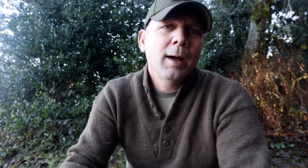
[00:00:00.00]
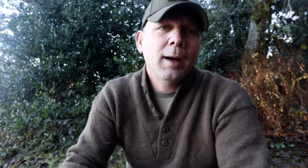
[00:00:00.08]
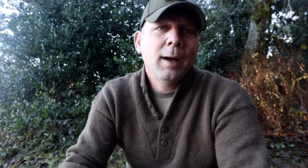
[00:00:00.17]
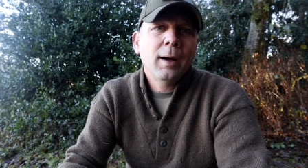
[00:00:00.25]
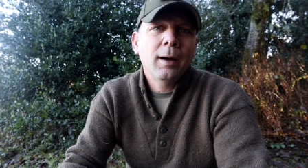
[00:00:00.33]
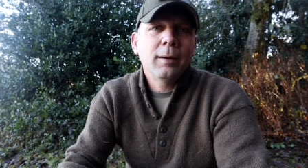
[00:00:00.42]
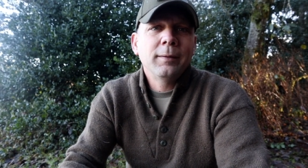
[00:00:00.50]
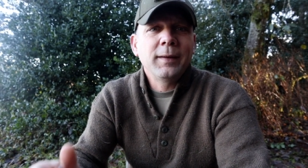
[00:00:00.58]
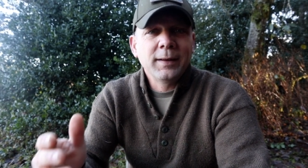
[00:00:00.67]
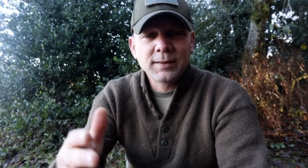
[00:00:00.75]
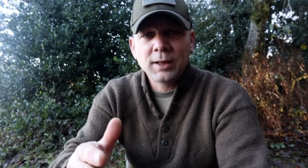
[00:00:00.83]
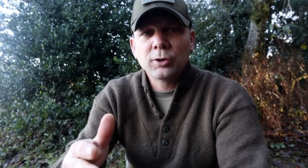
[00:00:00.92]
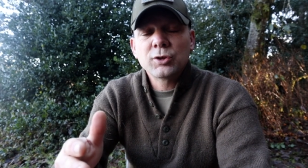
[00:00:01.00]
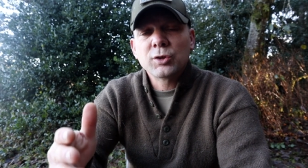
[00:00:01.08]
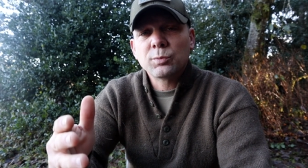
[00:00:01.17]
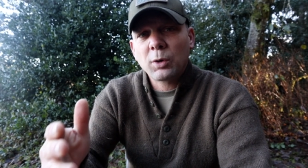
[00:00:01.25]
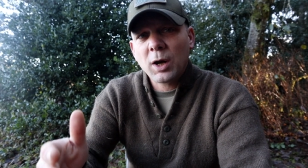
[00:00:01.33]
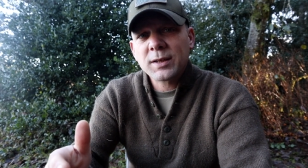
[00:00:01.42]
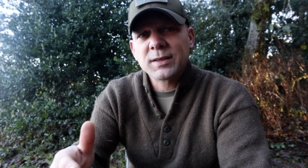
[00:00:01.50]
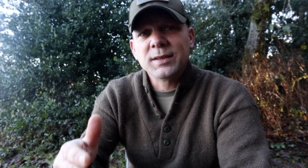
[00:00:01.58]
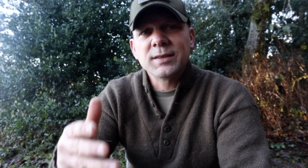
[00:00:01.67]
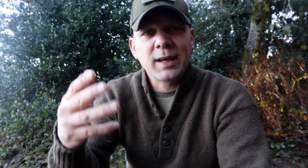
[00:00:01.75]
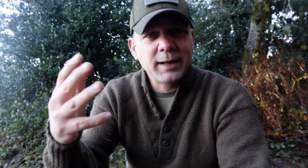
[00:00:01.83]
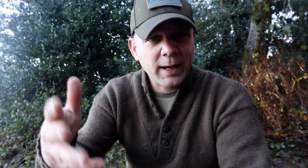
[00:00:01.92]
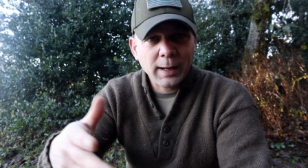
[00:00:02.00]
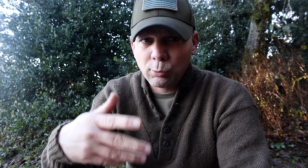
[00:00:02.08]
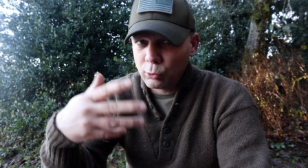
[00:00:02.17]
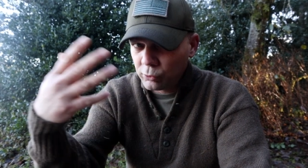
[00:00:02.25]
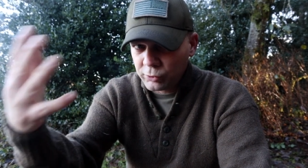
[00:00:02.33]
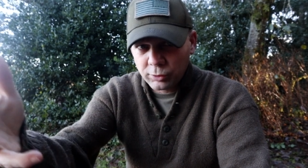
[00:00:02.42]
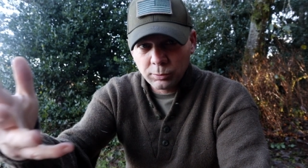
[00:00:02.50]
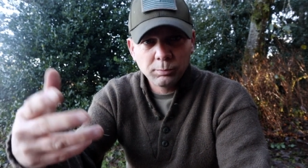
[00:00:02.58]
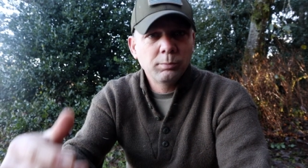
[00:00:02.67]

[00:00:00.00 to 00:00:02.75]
uh, the intelligence process enables